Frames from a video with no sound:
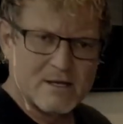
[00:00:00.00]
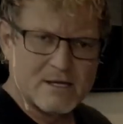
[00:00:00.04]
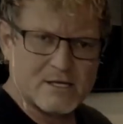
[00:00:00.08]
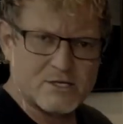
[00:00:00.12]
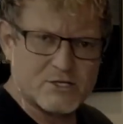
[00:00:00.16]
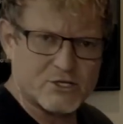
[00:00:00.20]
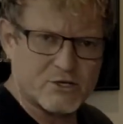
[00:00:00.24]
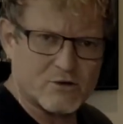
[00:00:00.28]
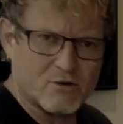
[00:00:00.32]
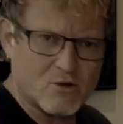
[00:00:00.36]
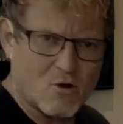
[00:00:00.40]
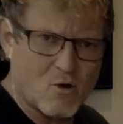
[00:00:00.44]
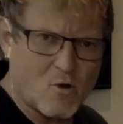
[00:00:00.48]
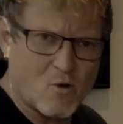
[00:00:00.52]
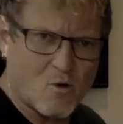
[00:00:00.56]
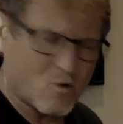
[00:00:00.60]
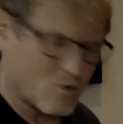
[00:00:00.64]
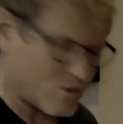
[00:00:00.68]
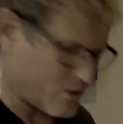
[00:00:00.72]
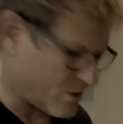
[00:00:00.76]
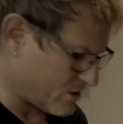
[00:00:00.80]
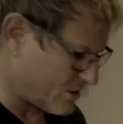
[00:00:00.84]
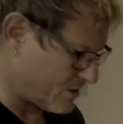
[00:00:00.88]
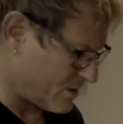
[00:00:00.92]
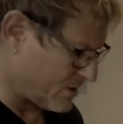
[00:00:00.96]
into your
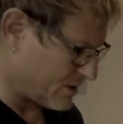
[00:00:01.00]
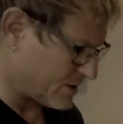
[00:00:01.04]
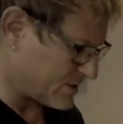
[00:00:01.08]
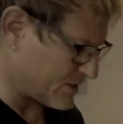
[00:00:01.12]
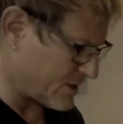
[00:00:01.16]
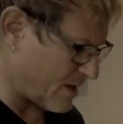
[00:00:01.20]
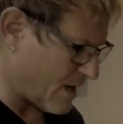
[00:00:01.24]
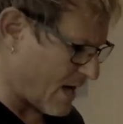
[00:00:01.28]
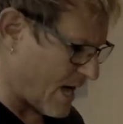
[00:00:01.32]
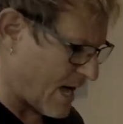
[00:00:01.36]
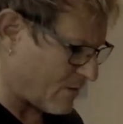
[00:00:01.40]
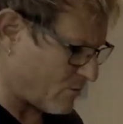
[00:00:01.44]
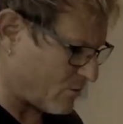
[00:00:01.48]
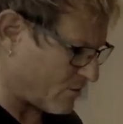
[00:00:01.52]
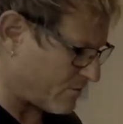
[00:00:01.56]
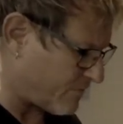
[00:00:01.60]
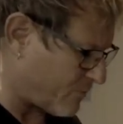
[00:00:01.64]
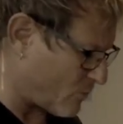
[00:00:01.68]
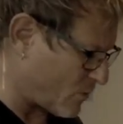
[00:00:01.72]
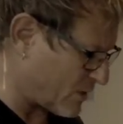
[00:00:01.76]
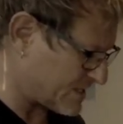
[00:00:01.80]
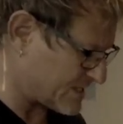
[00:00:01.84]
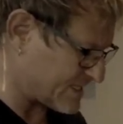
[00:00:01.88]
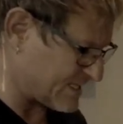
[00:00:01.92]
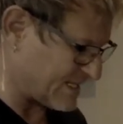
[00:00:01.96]
chord. So I would
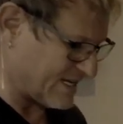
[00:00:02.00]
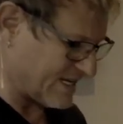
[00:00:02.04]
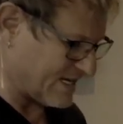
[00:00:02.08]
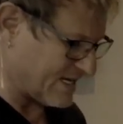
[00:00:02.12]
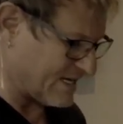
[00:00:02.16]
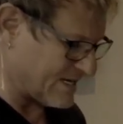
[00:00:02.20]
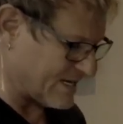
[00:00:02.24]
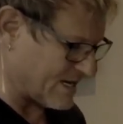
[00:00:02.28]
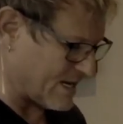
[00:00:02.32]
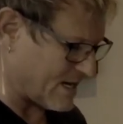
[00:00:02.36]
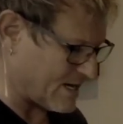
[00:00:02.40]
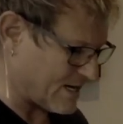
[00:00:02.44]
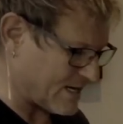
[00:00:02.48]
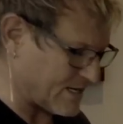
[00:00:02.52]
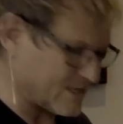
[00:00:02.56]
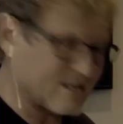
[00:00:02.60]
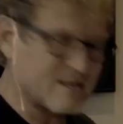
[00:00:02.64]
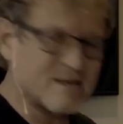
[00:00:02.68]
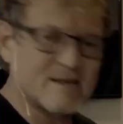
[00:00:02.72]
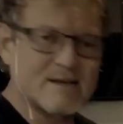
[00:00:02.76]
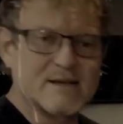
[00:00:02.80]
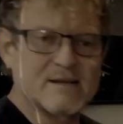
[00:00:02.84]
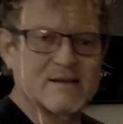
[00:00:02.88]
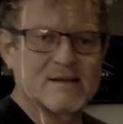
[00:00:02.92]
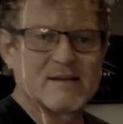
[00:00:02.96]
voice a
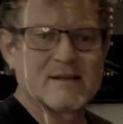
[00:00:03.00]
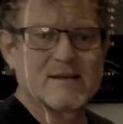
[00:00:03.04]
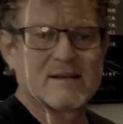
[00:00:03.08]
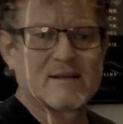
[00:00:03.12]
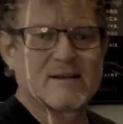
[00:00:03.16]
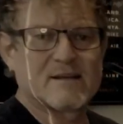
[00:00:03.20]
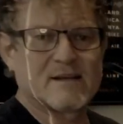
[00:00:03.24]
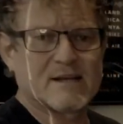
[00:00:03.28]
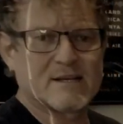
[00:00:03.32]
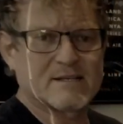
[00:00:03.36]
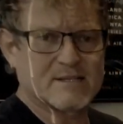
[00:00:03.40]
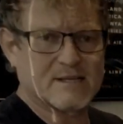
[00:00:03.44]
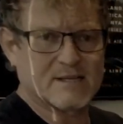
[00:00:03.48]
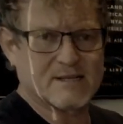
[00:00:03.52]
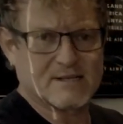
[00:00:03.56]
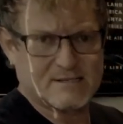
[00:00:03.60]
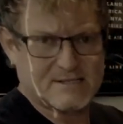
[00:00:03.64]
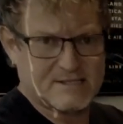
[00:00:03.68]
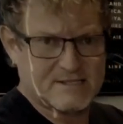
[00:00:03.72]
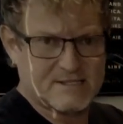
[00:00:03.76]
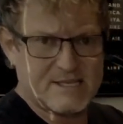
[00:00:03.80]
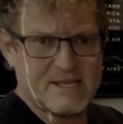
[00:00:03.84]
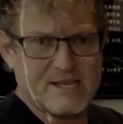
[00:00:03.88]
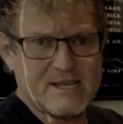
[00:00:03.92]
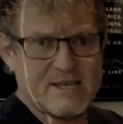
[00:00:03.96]
9, a
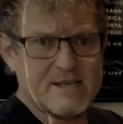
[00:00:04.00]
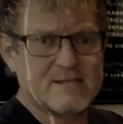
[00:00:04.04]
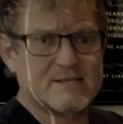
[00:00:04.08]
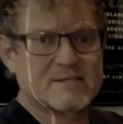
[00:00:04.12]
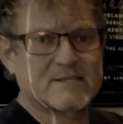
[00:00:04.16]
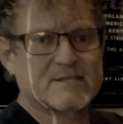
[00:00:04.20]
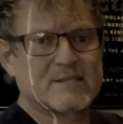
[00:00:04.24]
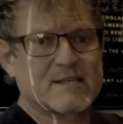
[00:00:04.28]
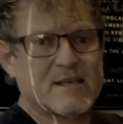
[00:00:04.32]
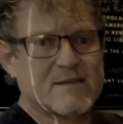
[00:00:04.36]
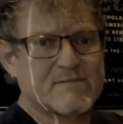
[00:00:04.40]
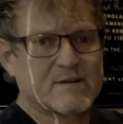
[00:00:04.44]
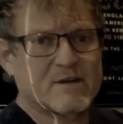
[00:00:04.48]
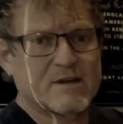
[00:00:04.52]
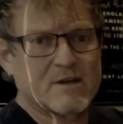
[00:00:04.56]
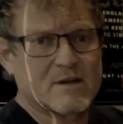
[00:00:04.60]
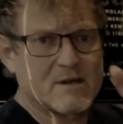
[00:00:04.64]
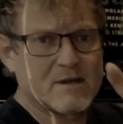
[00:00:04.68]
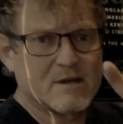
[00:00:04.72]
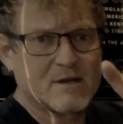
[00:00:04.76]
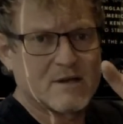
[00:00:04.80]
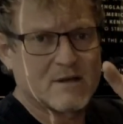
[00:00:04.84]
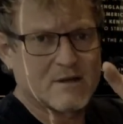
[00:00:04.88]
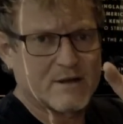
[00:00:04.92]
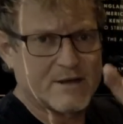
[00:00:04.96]

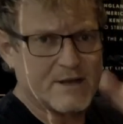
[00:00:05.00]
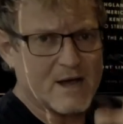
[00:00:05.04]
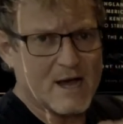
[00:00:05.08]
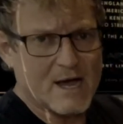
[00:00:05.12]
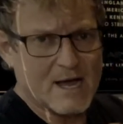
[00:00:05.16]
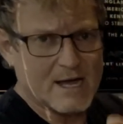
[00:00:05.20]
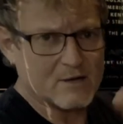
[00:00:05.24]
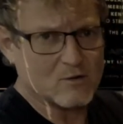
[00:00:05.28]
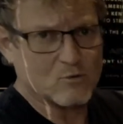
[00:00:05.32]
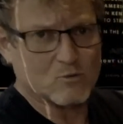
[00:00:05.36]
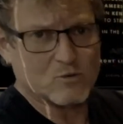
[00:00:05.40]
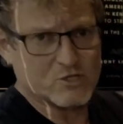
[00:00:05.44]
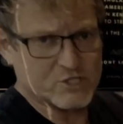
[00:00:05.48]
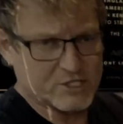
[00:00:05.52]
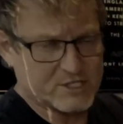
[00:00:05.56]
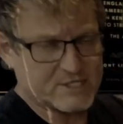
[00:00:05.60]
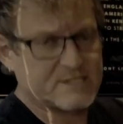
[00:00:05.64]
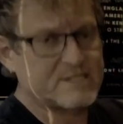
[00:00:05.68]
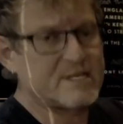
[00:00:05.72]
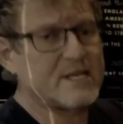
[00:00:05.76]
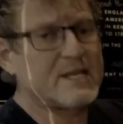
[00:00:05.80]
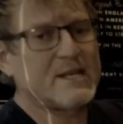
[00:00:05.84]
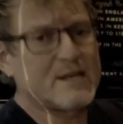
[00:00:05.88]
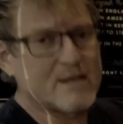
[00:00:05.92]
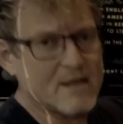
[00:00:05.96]
C7, 9, or
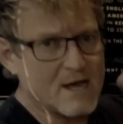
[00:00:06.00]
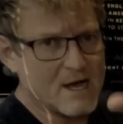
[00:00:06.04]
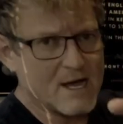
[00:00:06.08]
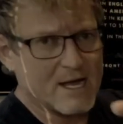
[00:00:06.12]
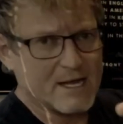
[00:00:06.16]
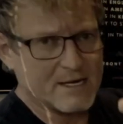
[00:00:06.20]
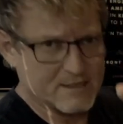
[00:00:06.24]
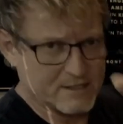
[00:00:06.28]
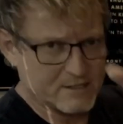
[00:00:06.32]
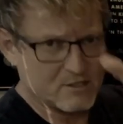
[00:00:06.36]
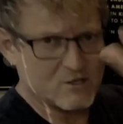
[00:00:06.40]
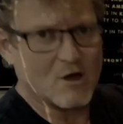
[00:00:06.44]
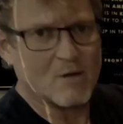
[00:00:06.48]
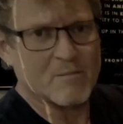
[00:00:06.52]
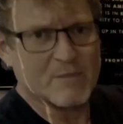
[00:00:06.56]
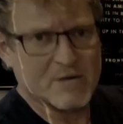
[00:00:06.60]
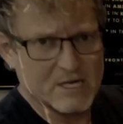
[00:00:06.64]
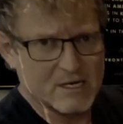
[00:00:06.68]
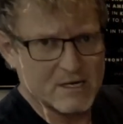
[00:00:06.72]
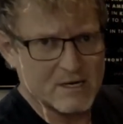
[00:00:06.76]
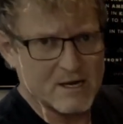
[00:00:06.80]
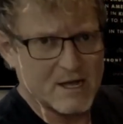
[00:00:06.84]
just C9, a dominant